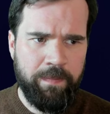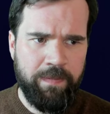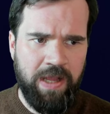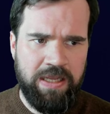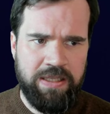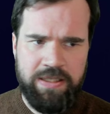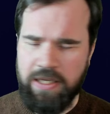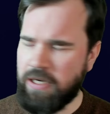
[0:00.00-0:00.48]

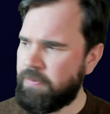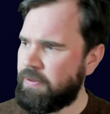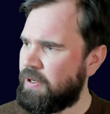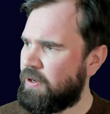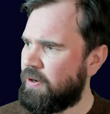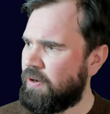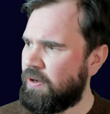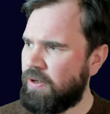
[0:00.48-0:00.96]
It's going to be
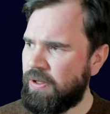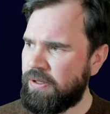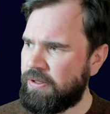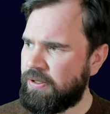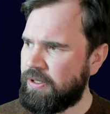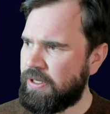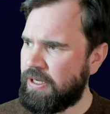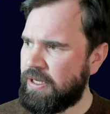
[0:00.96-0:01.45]

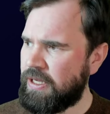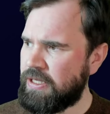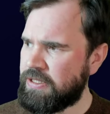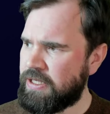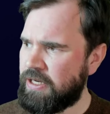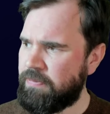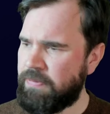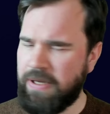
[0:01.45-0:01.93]
called, it's
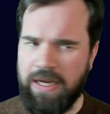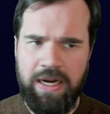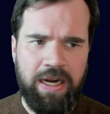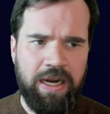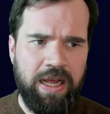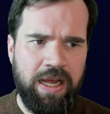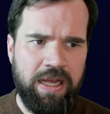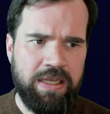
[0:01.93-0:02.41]
going to be
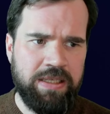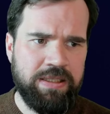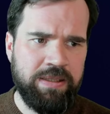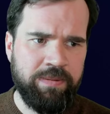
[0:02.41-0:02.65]
class.